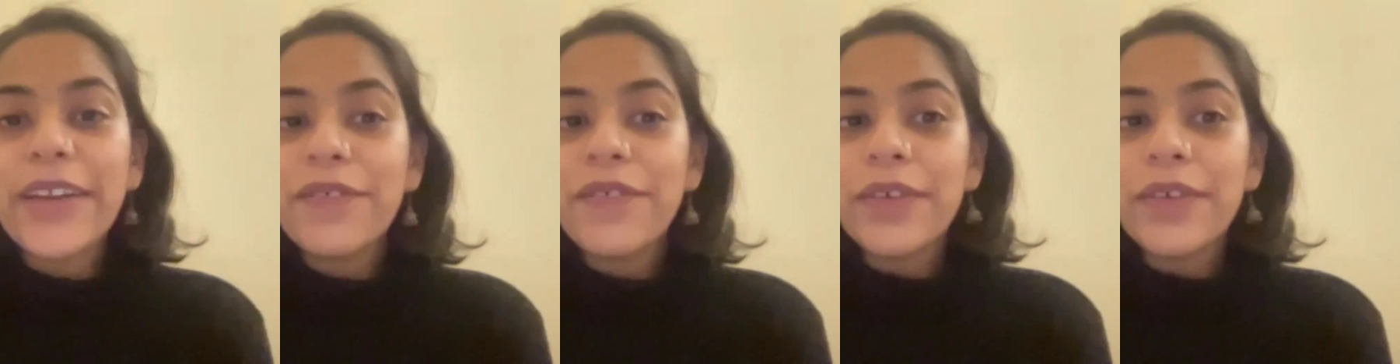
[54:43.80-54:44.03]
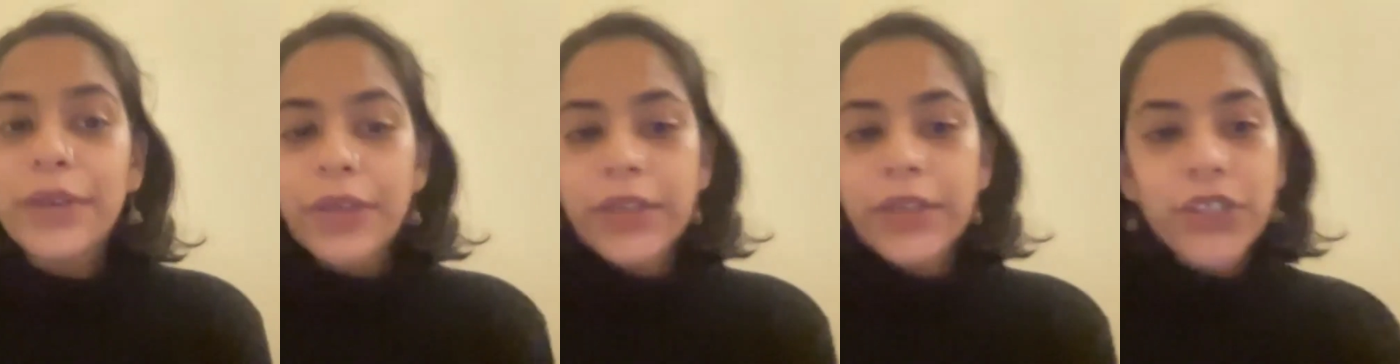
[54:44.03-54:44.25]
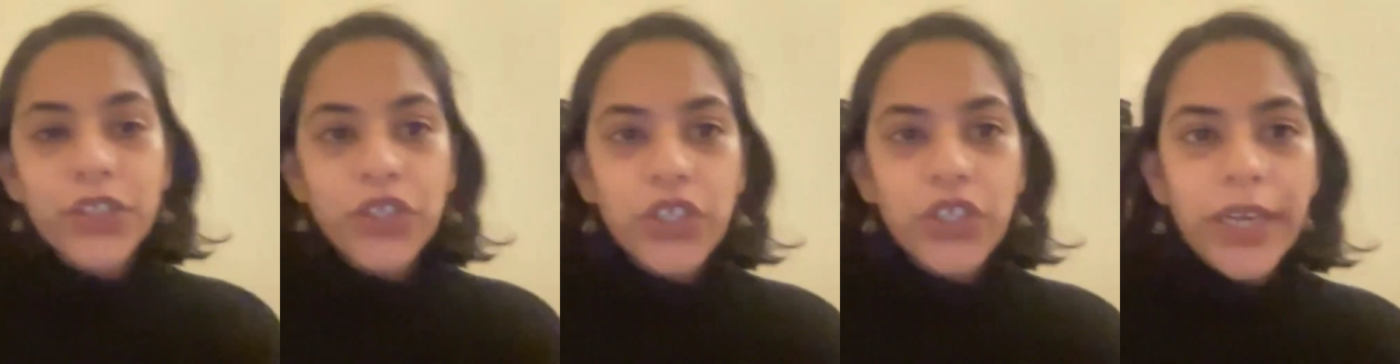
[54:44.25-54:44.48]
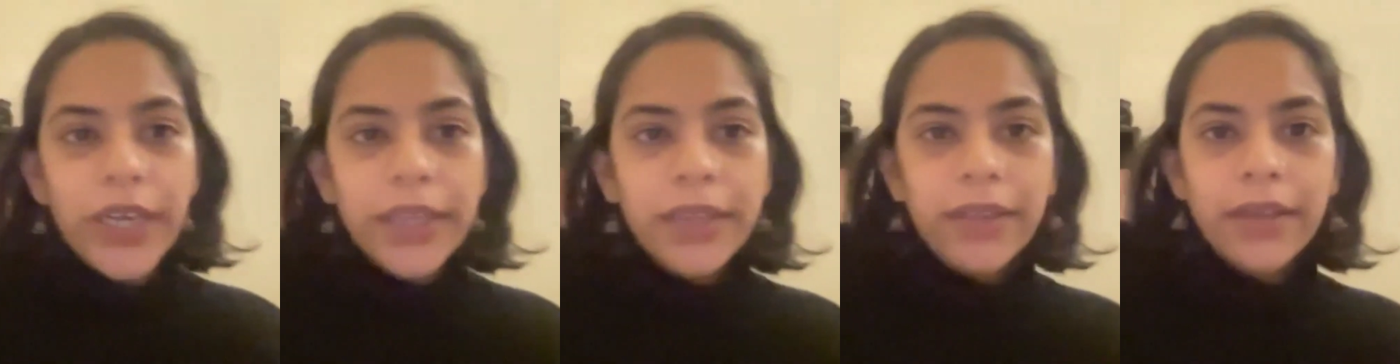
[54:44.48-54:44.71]
if you could
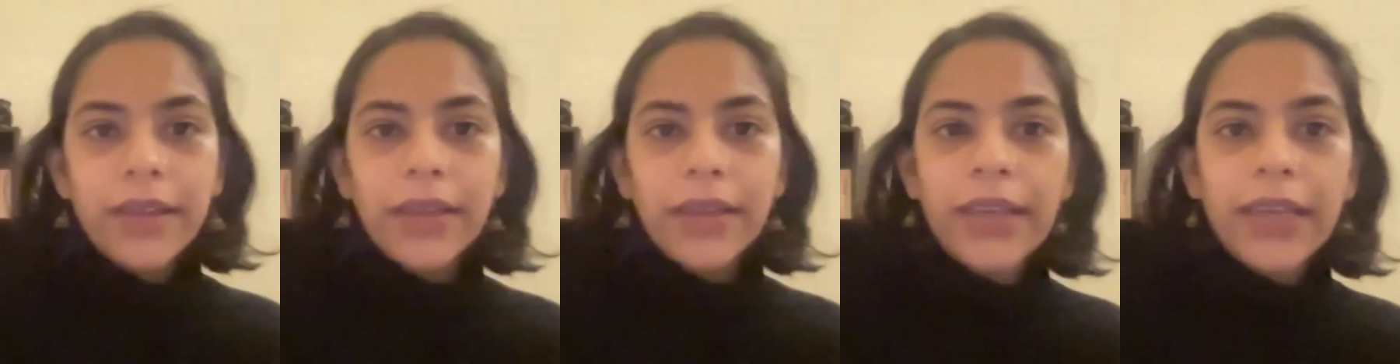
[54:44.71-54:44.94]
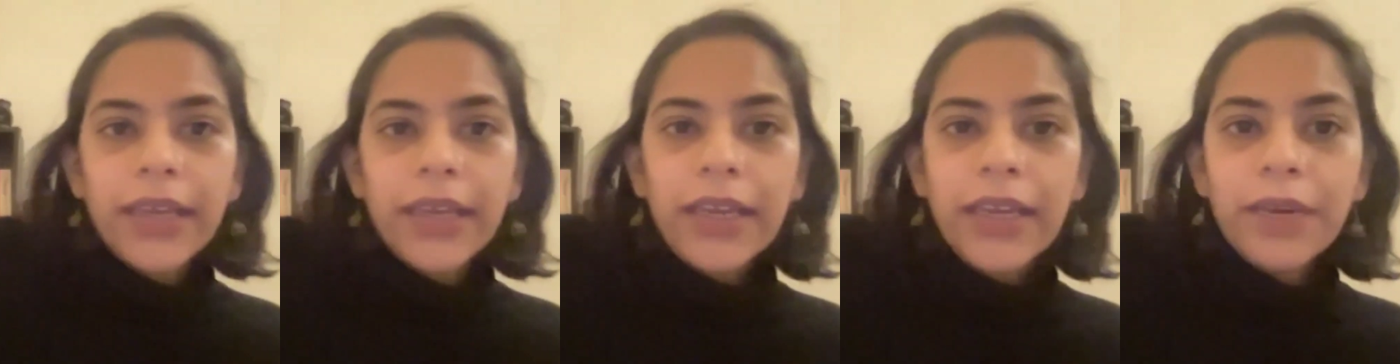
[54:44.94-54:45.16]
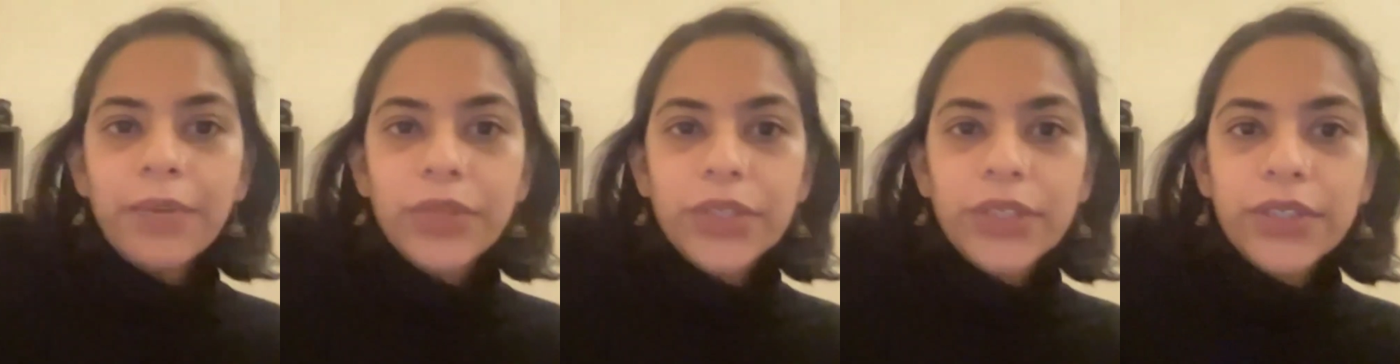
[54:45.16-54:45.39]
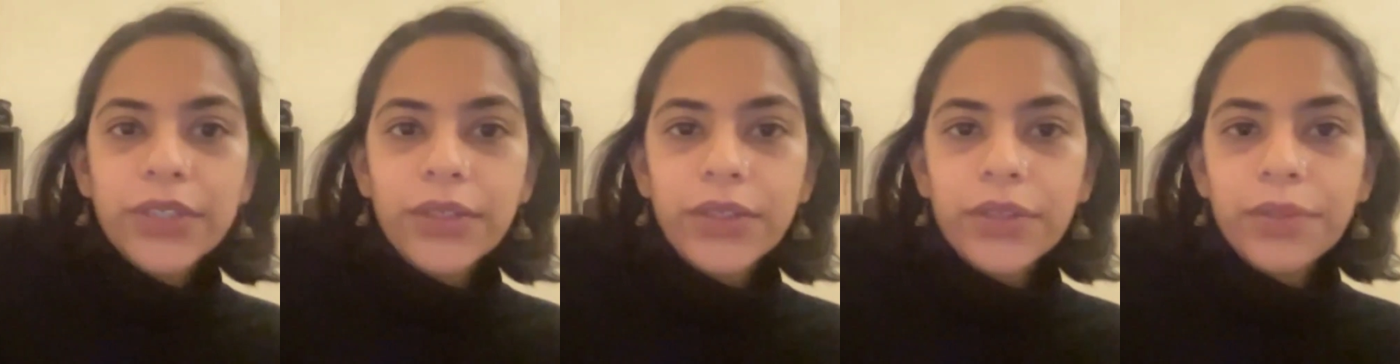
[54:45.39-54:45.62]
share the link. I'm
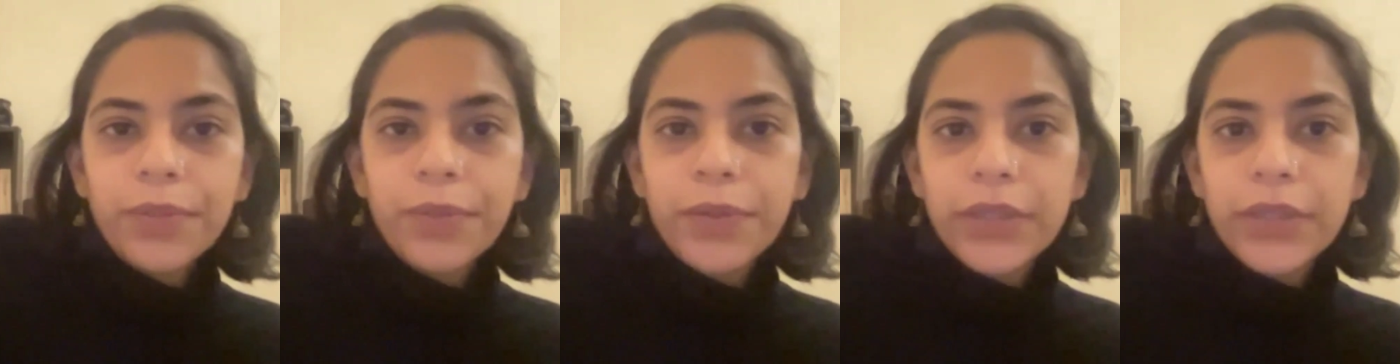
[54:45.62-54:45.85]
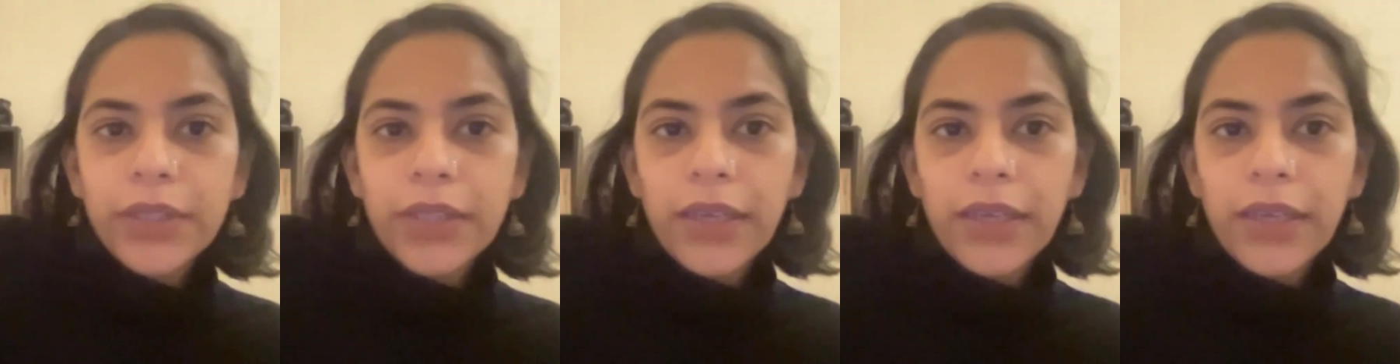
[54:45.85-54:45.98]
just going to put